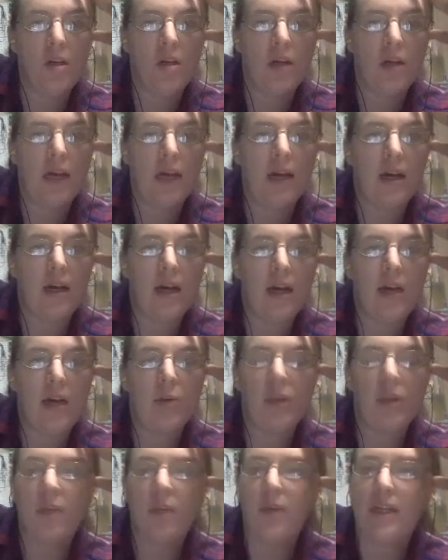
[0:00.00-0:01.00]
I
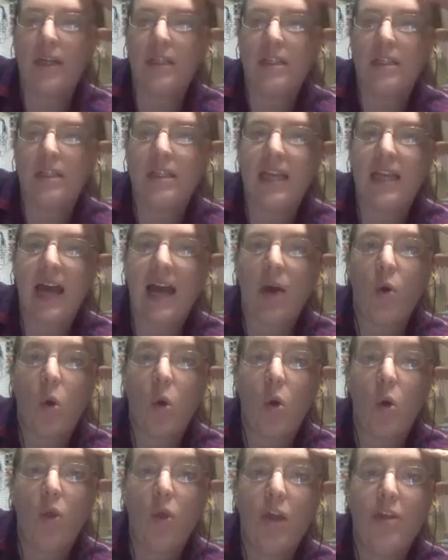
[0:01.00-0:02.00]
really wanted to see how
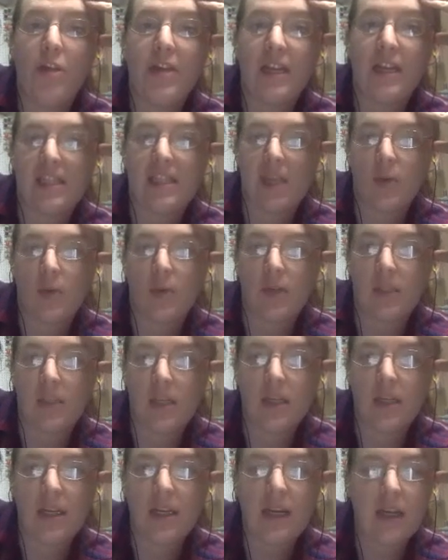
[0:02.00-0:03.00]
old the things they were
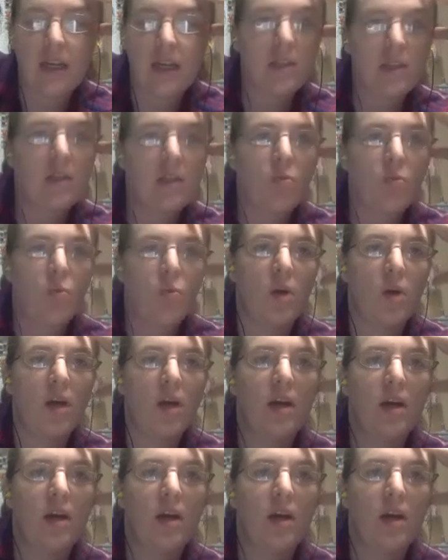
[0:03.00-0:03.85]
sending it were,